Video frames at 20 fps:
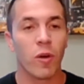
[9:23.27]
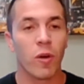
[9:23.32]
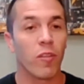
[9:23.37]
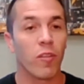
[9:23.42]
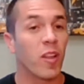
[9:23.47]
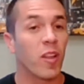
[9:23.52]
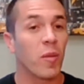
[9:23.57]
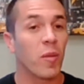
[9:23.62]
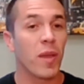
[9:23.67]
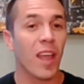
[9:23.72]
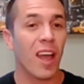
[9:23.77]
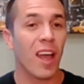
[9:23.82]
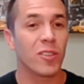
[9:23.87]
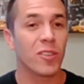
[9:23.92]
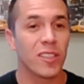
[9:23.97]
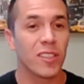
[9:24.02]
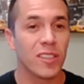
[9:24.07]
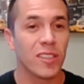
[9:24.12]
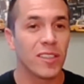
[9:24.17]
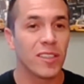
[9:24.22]
we're flipping
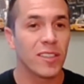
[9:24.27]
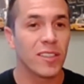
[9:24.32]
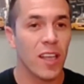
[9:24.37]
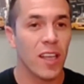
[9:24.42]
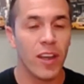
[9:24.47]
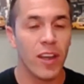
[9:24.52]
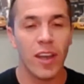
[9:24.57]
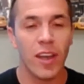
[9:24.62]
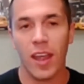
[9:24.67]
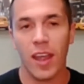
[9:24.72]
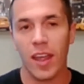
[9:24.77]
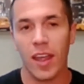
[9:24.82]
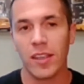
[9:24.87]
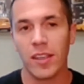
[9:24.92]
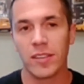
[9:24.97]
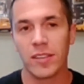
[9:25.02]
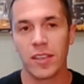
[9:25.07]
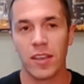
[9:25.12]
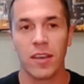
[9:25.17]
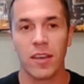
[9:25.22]
houses in 7
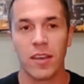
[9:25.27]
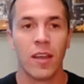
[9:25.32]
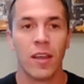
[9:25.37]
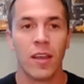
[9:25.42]
days. And